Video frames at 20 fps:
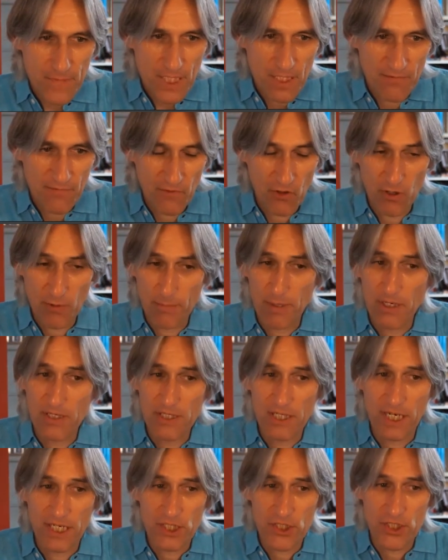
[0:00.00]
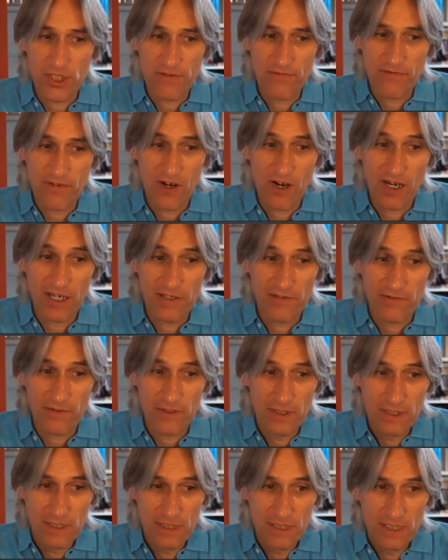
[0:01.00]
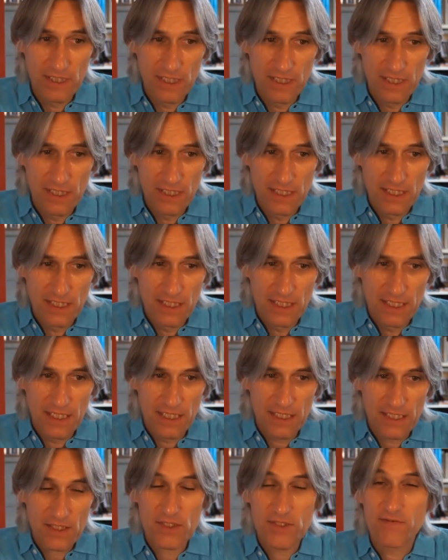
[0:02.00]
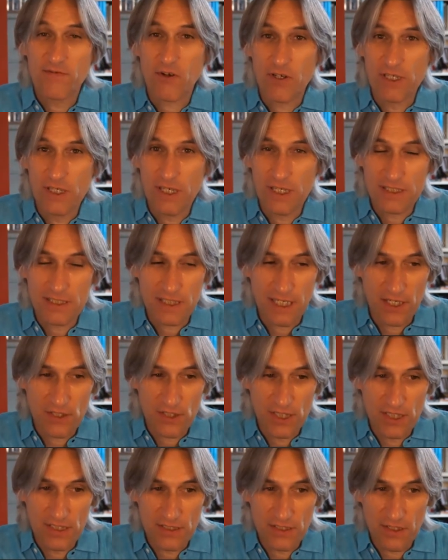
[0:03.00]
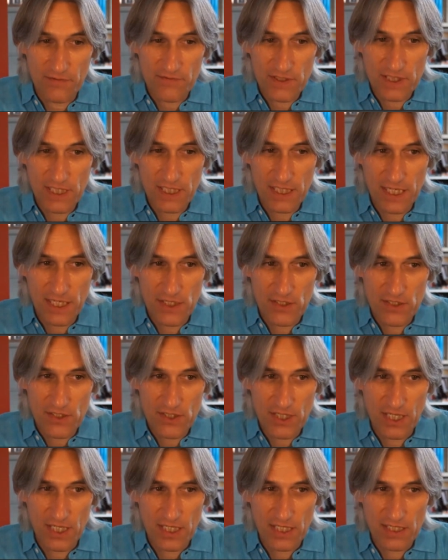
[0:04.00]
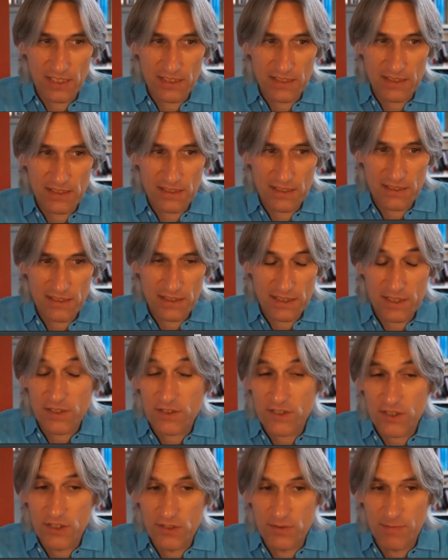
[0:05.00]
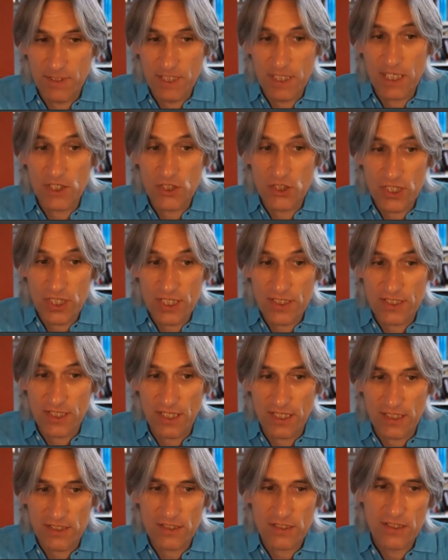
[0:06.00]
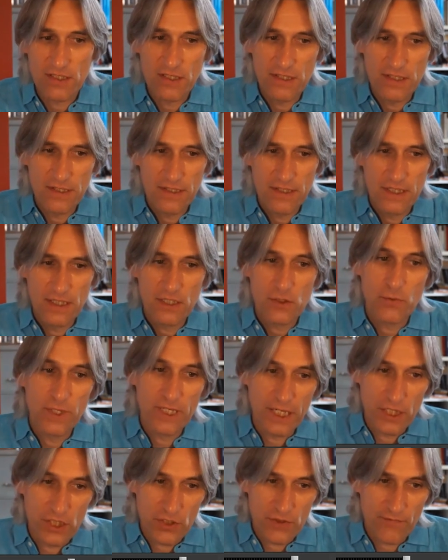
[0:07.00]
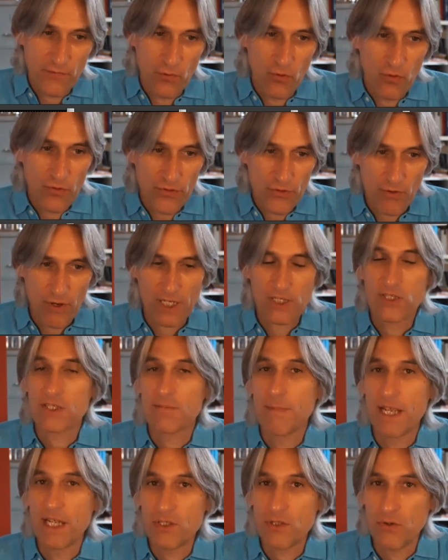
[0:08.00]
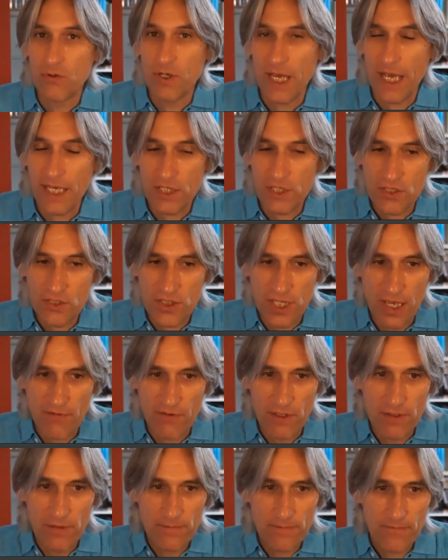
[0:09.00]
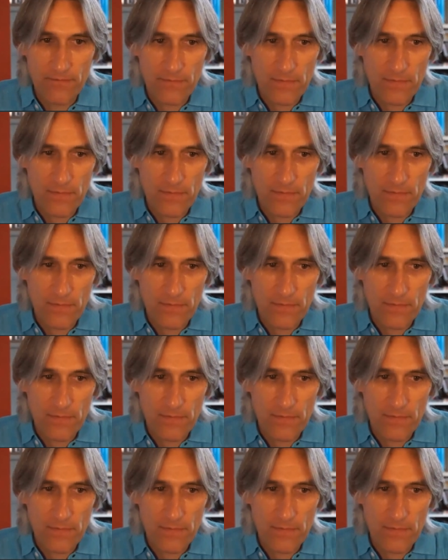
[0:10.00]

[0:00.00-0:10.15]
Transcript: followed by knight g5. This is very nice, actually, because after king g6, queen h4 threatens mate on h7.